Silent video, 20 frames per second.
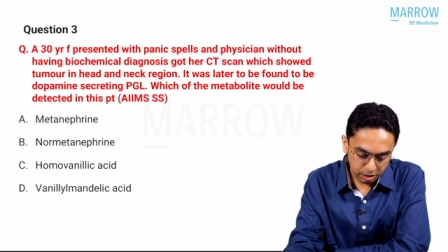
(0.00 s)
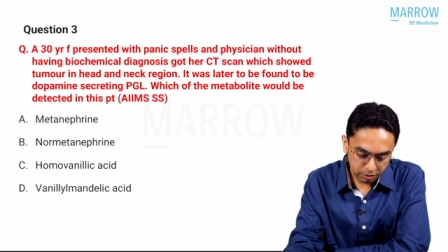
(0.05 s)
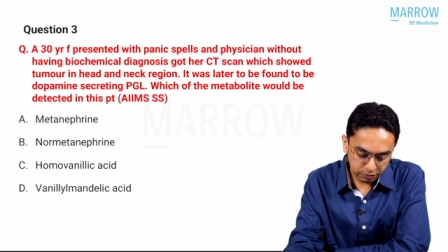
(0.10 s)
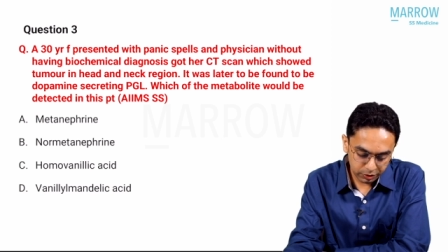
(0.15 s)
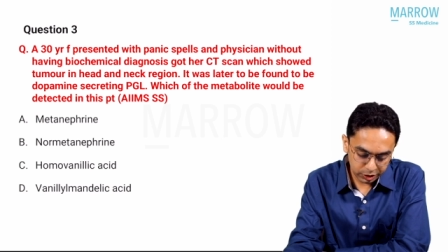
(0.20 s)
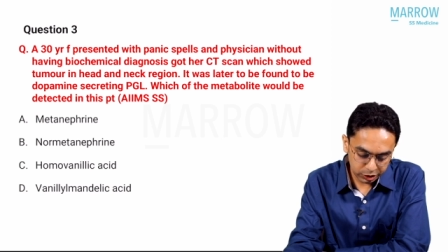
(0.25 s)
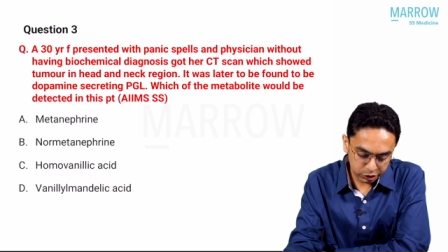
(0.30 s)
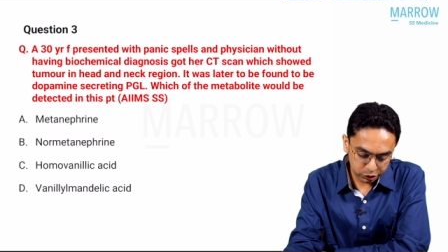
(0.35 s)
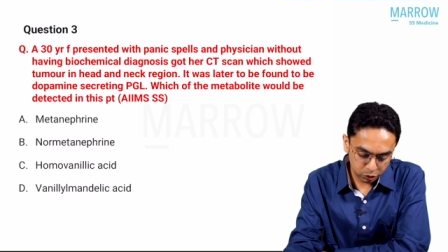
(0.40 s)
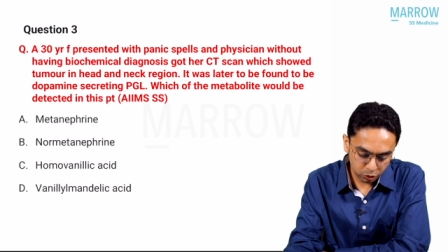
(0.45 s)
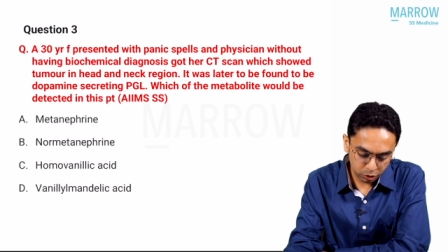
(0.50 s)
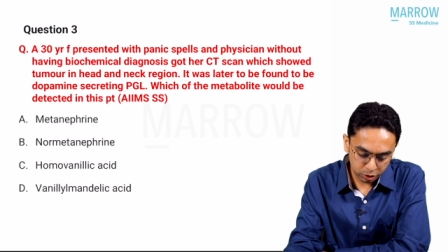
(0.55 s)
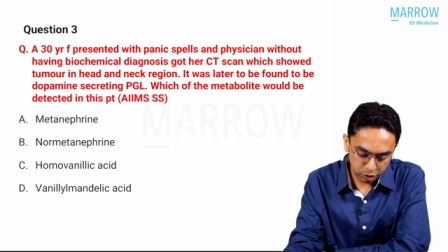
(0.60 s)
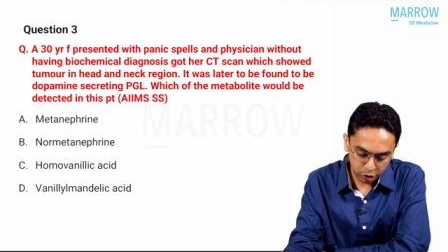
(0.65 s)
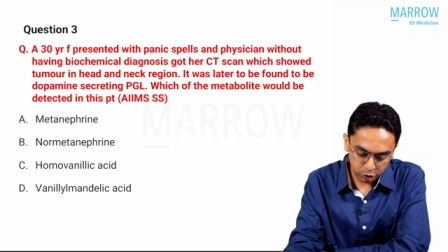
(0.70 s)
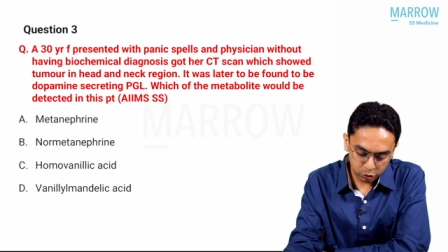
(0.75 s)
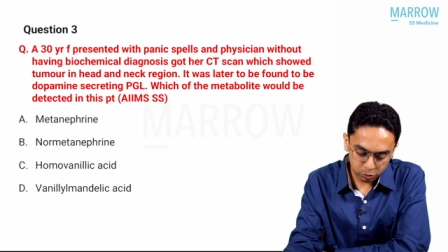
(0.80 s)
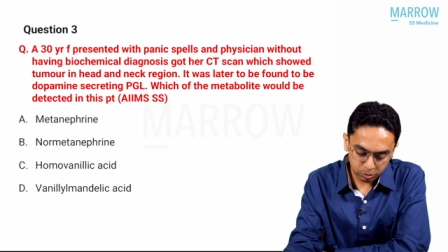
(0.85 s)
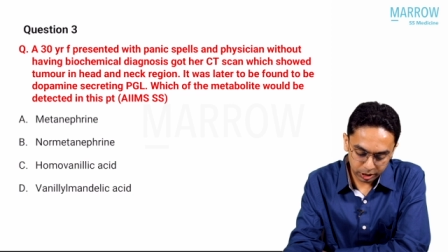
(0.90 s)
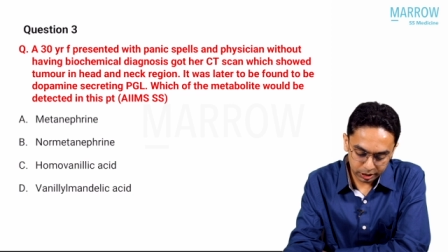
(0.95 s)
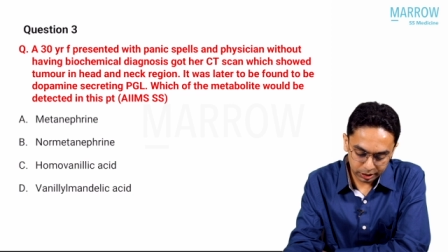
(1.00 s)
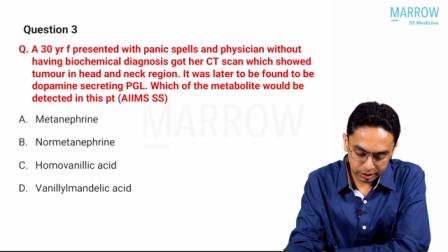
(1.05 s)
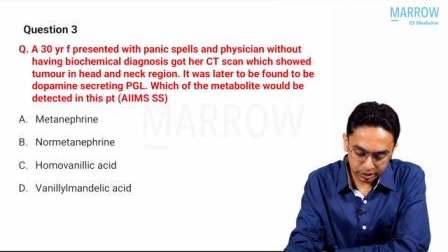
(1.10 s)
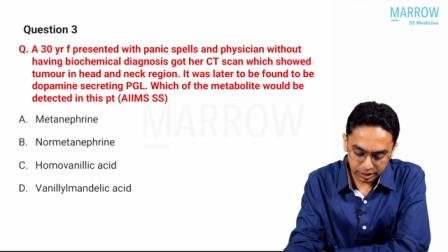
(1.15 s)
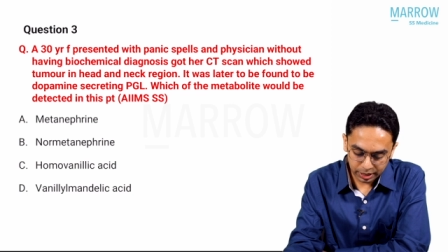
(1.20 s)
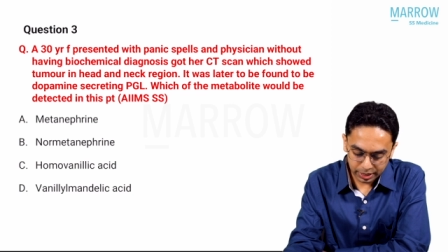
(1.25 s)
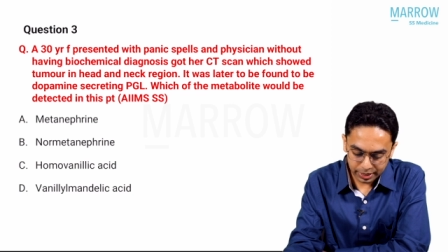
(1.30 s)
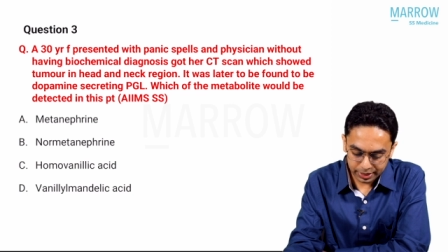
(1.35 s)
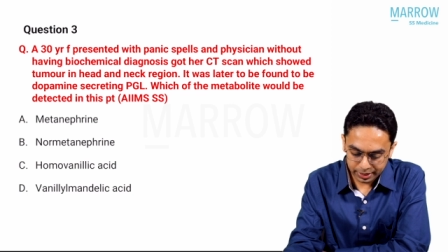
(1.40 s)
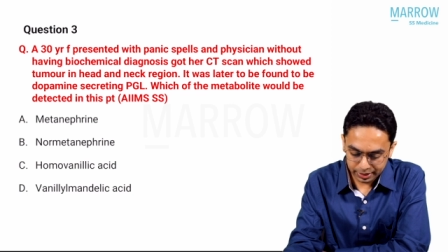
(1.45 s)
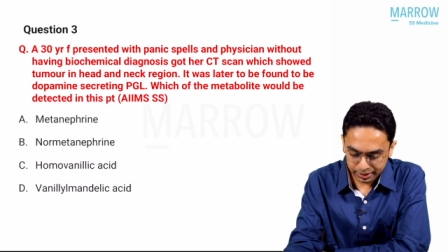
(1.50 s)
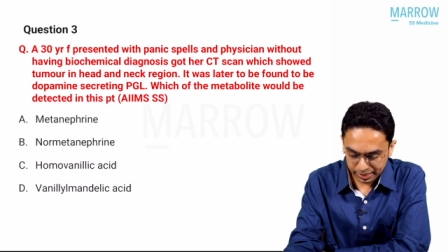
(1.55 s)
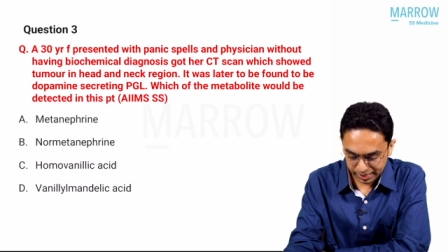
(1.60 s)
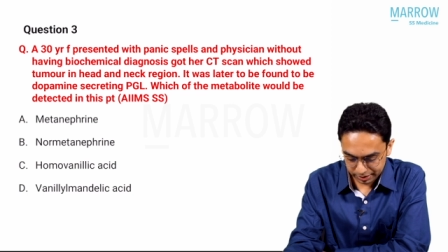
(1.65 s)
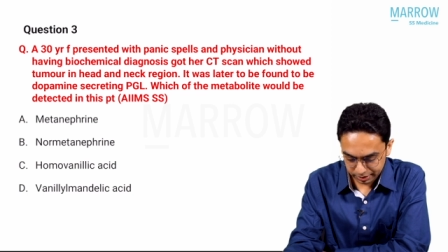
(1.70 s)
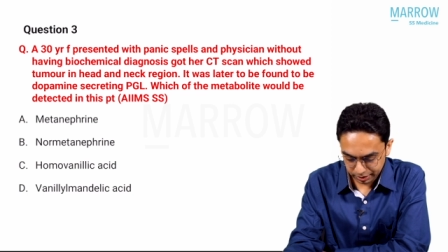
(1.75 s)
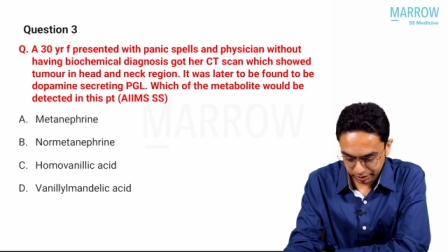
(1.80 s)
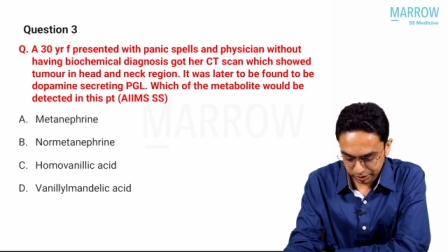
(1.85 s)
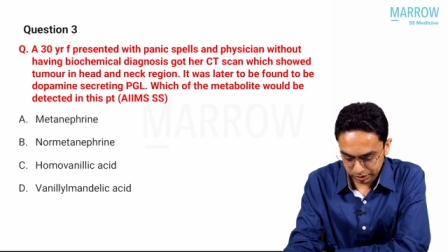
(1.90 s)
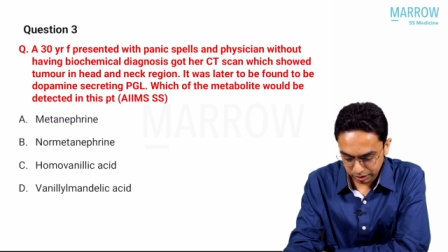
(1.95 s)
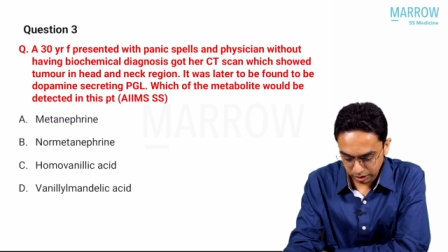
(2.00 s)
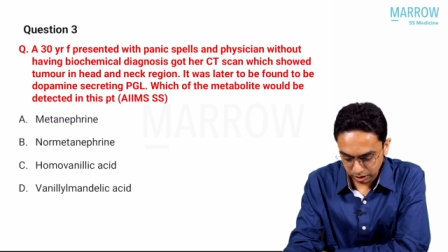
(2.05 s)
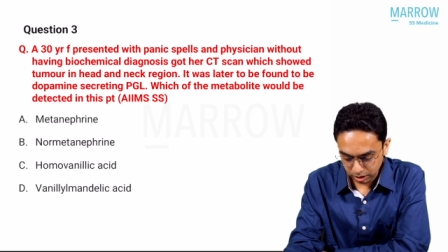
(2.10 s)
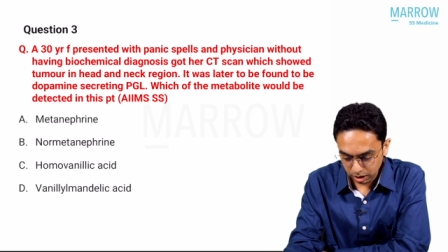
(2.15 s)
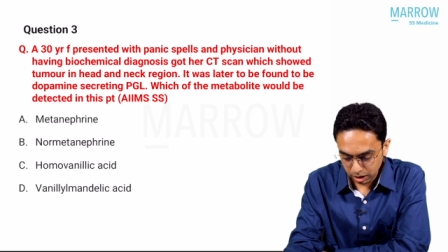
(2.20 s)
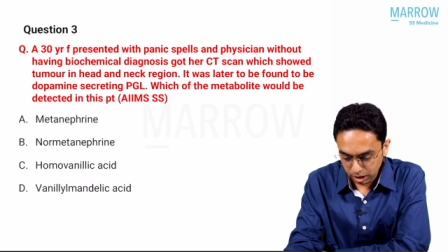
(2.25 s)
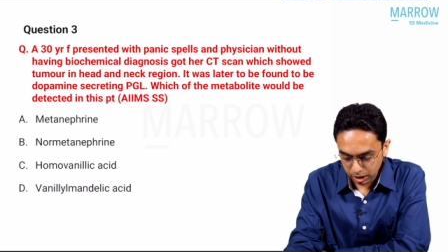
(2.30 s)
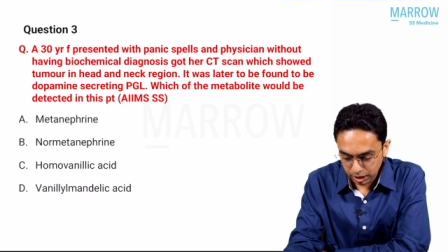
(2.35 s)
which showed tumor in head and neck region.